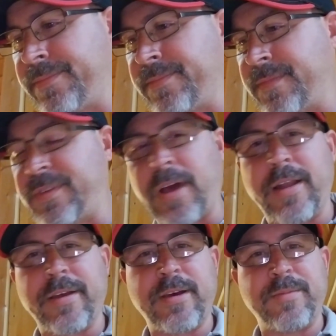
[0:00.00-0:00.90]

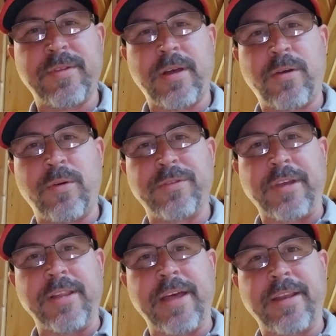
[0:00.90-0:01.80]
Stalin comes along, wants to
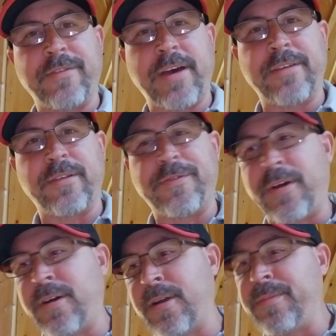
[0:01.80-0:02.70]
collectivize their
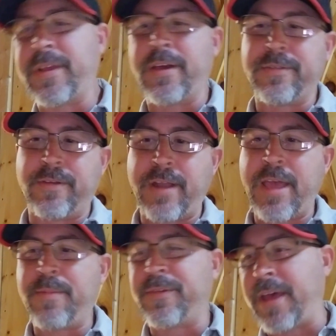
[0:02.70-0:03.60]
farm, tells their
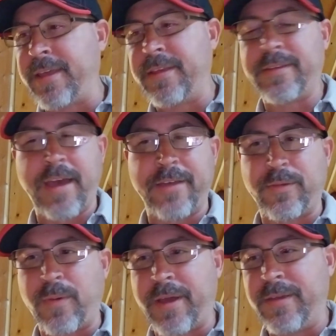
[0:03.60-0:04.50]
neighbors, hey, these guys are
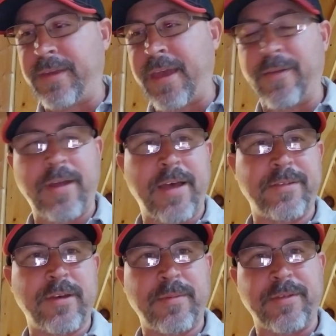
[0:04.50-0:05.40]
why you can't rise
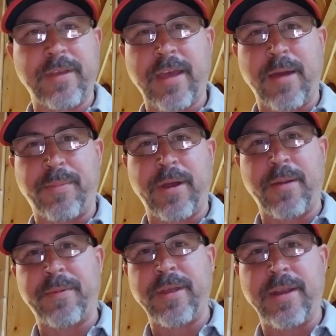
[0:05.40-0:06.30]
up, because they got
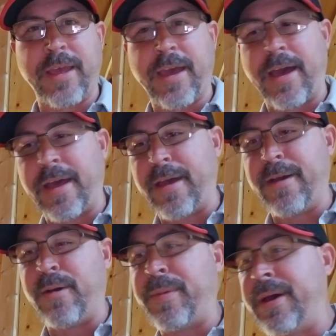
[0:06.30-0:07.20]
property and they got help,